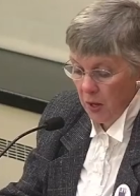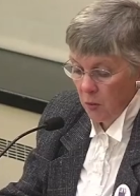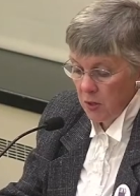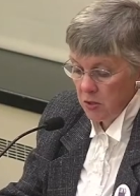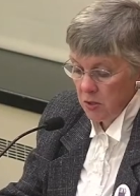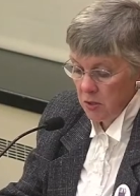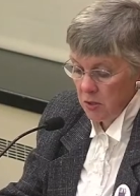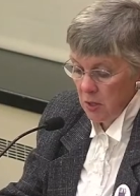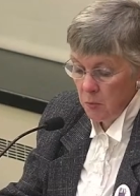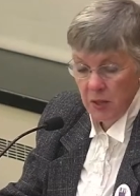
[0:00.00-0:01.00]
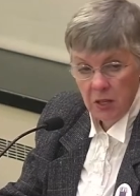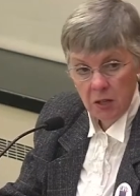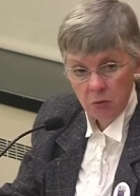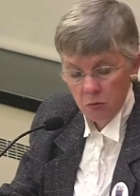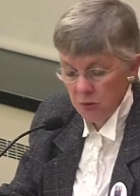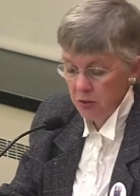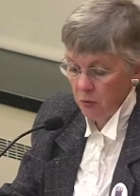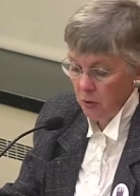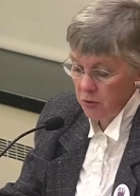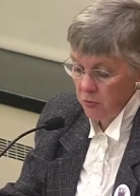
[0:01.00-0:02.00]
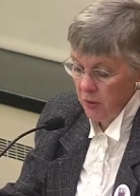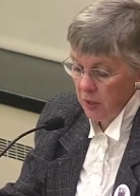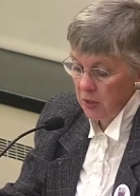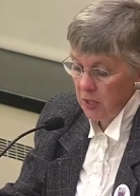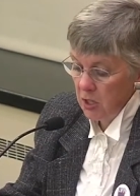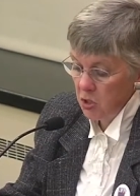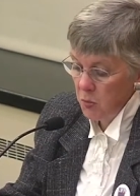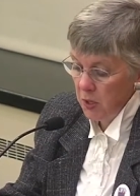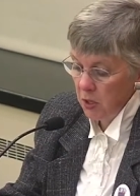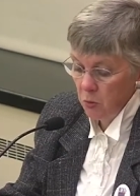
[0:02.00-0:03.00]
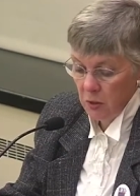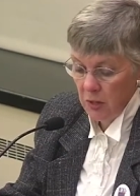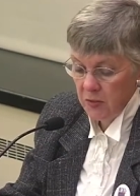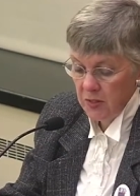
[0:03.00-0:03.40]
my questions, and beginning with Mr. Rosenfeld, each speaker will have